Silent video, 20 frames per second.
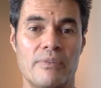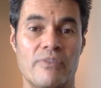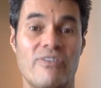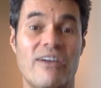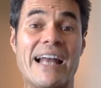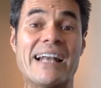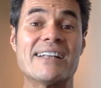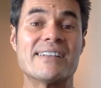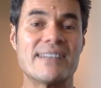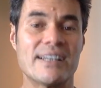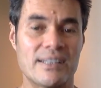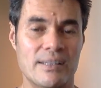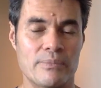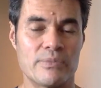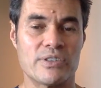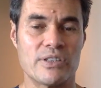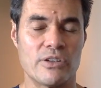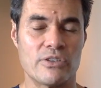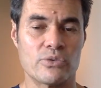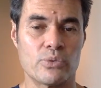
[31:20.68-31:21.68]
validate
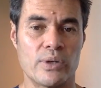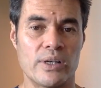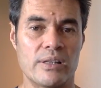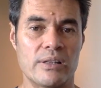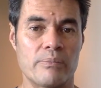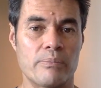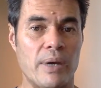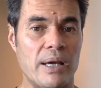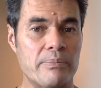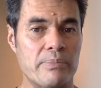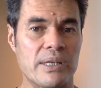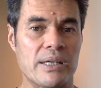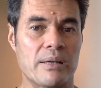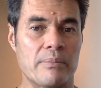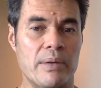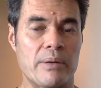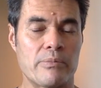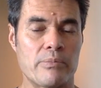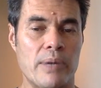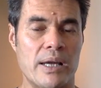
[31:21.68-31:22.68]
themselves with, and by being
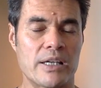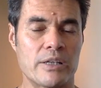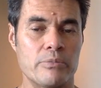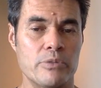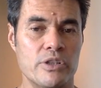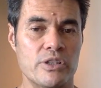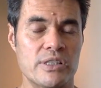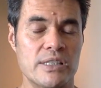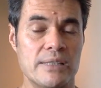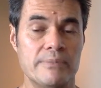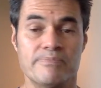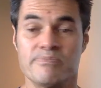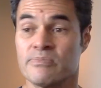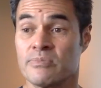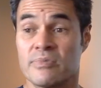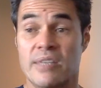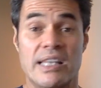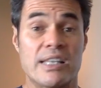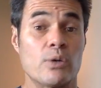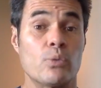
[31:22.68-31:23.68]
a member of my community
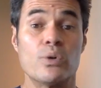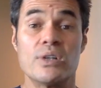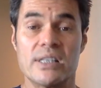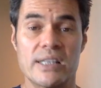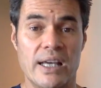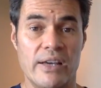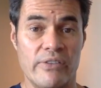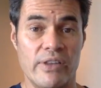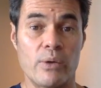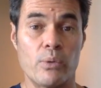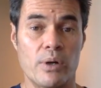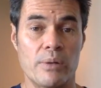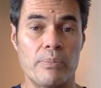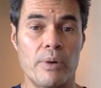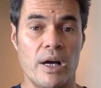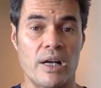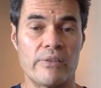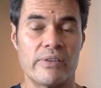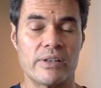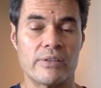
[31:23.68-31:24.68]
that they wouldn't get if they
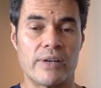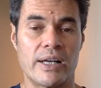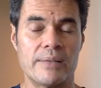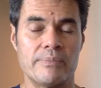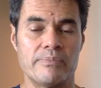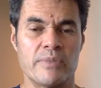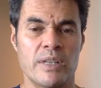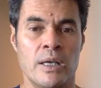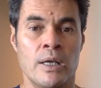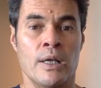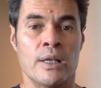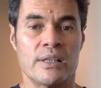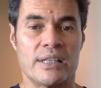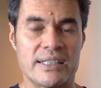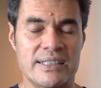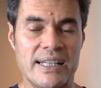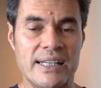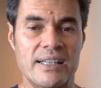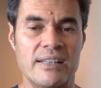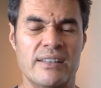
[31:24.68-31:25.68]
weren't part of it, right?
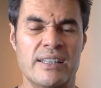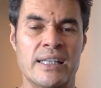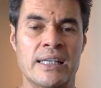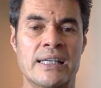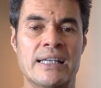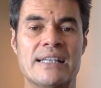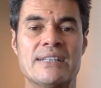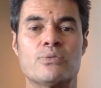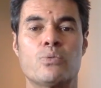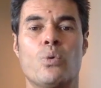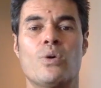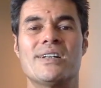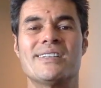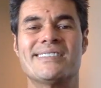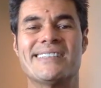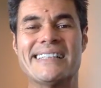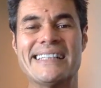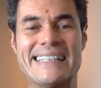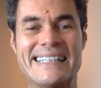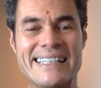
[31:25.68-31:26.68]
The second thing is what
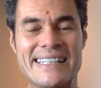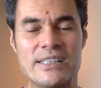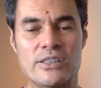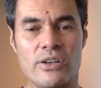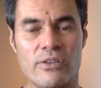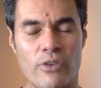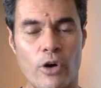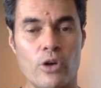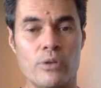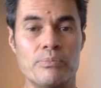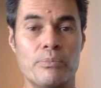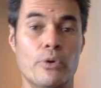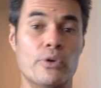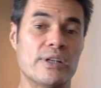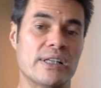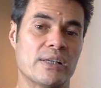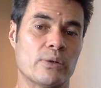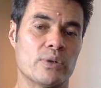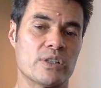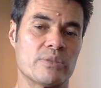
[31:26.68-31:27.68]
is the ease of
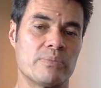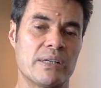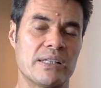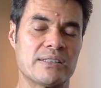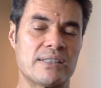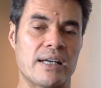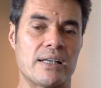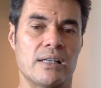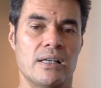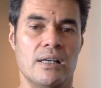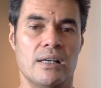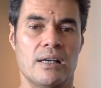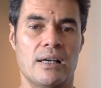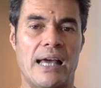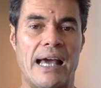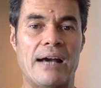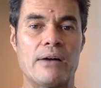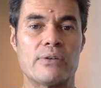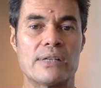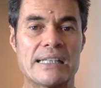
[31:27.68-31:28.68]
onboarding, which means that
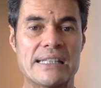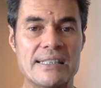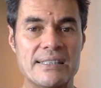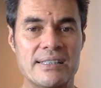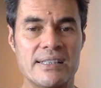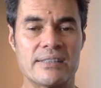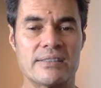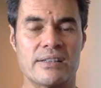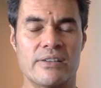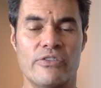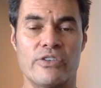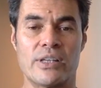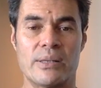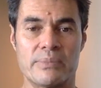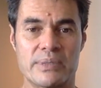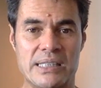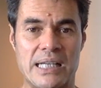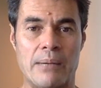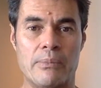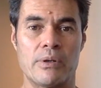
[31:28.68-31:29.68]
how easy is it for
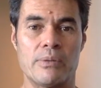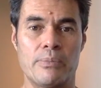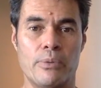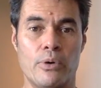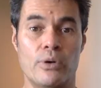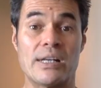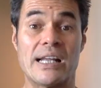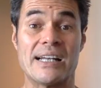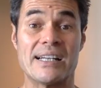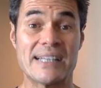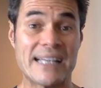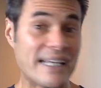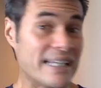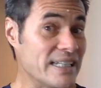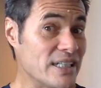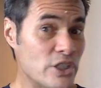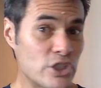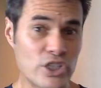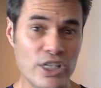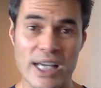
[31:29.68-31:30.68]
them to come on board and get
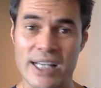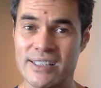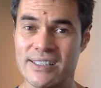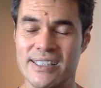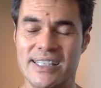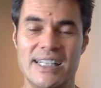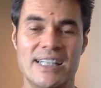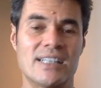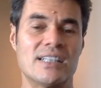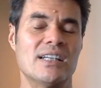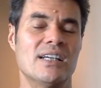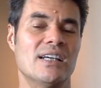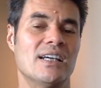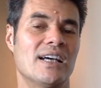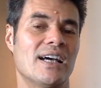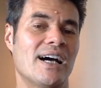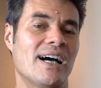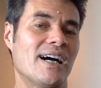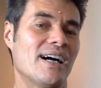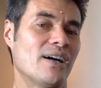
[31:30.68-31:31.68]
initiated in
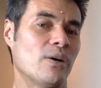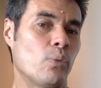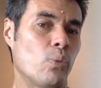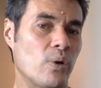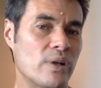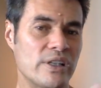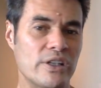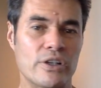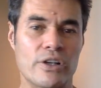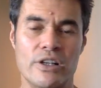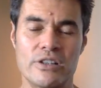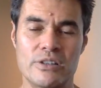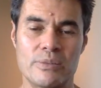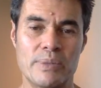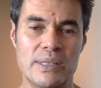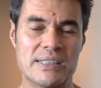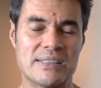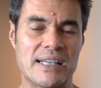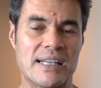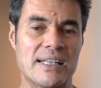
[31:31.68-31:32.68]
what are you going
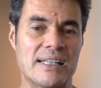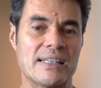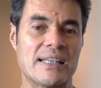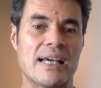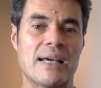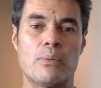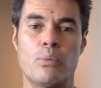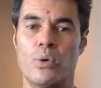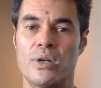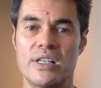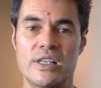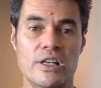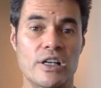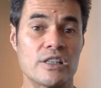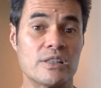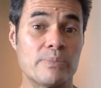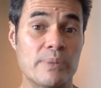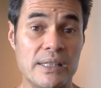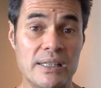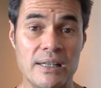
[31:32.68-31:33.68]
to be sending them, what are you
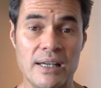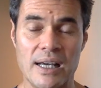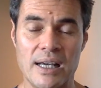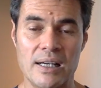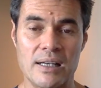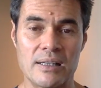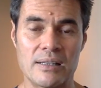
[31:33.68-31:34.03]
going to be